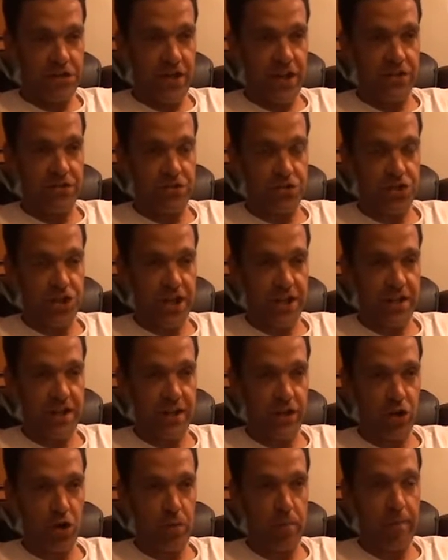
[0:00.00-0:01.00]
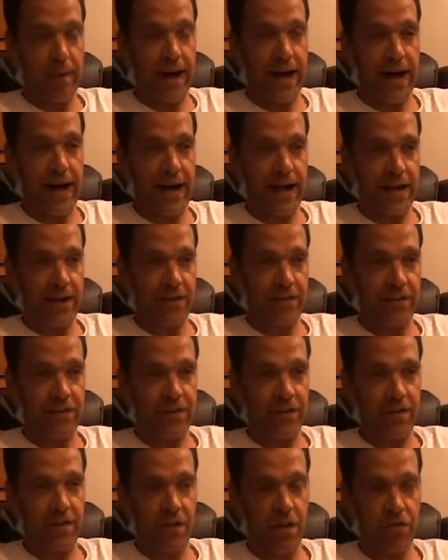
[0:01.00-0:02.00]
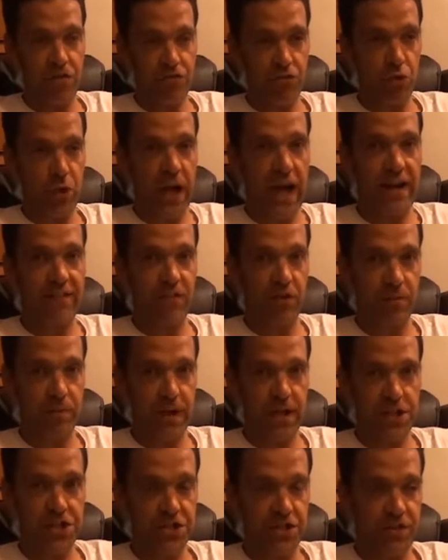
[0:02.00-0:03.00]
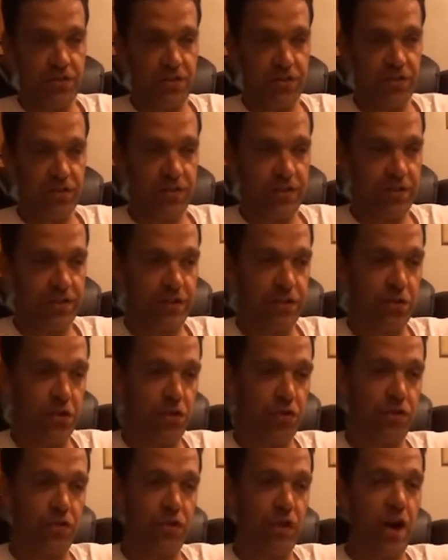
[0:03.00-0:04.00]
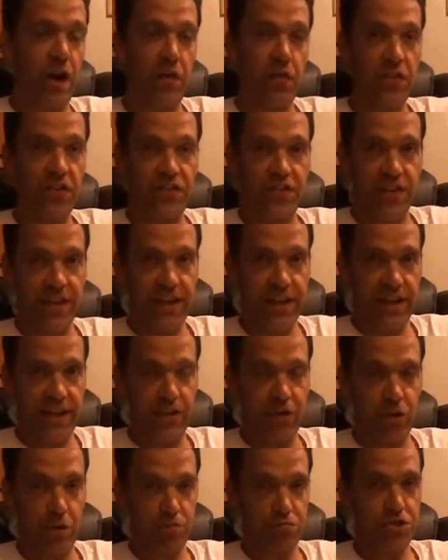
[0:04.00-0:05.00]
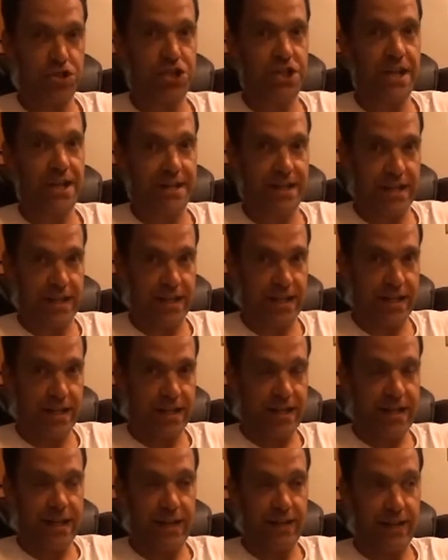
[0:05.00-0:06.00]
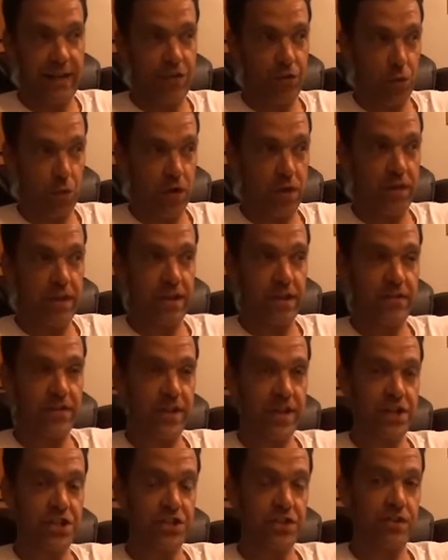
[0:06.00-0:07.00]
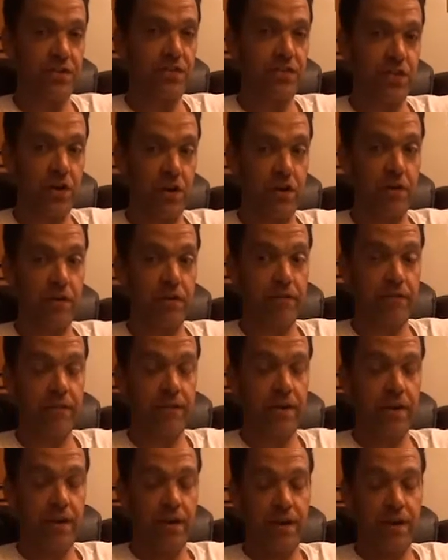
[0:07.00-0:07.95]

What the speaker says: interjecting your mind through affirmations, you're not listening, you're projecting. And that's one of the addictions of